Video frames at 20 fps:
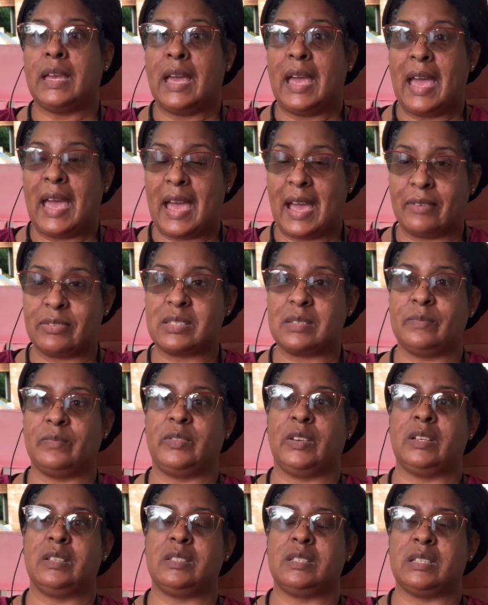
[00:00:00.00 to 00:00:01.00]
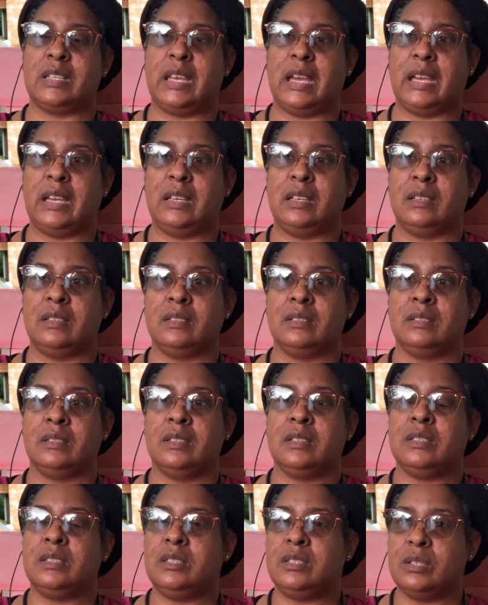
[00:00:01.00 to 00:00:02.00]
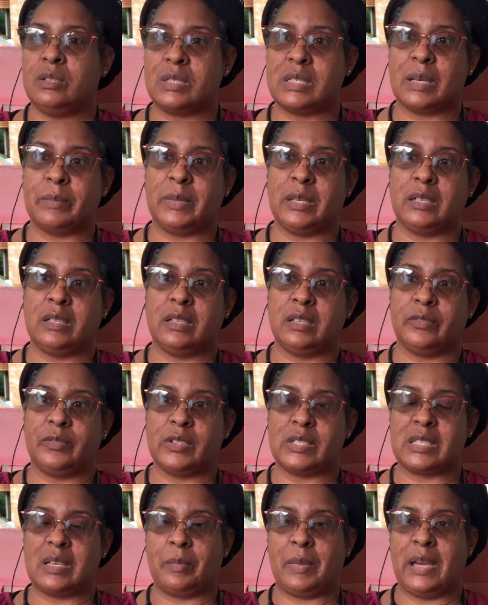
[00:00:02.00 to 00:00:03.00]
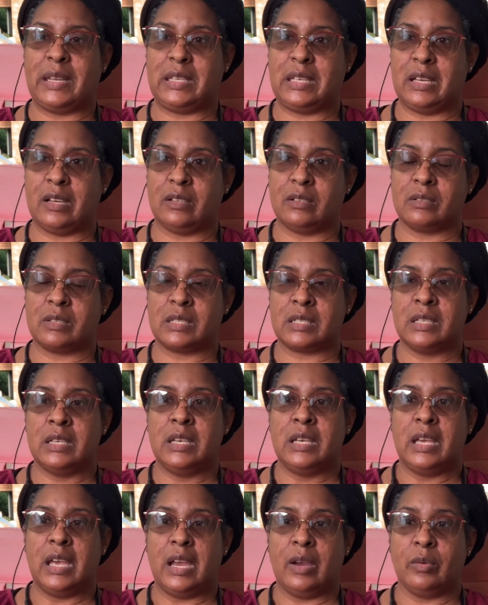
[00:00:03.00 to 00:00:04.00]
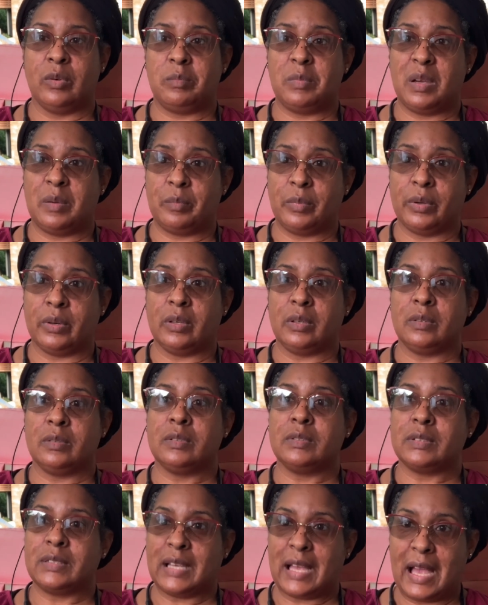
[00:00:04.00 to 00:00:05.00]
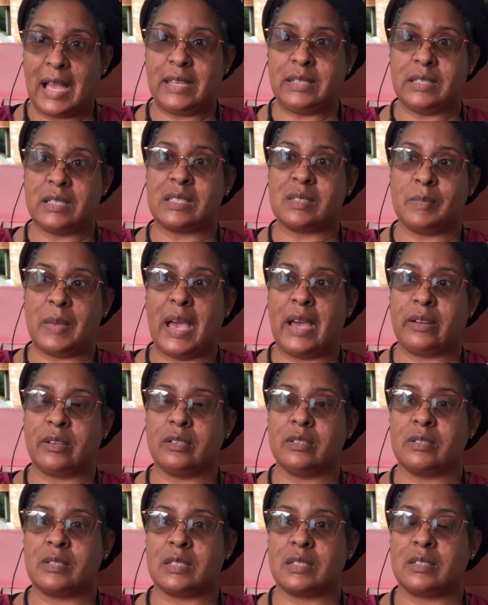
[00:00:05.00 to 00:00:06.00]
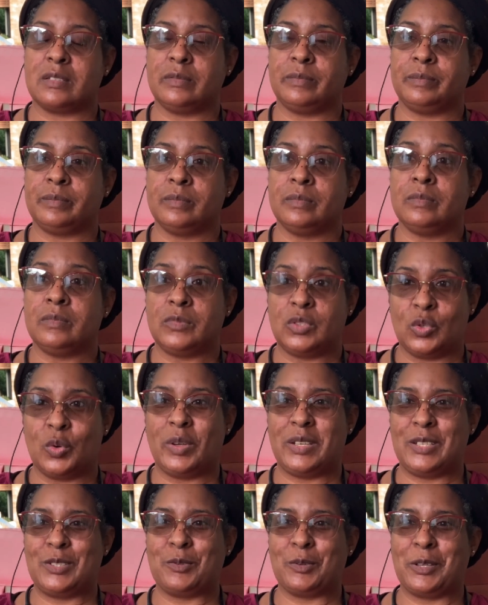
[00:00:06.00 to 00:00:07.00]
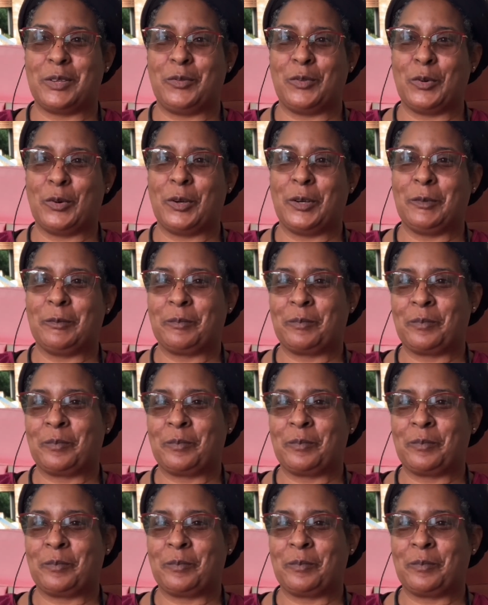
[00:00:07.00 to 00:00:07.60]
have some fun today. Do something good for somebody else. And remember, kindness matters. 2024.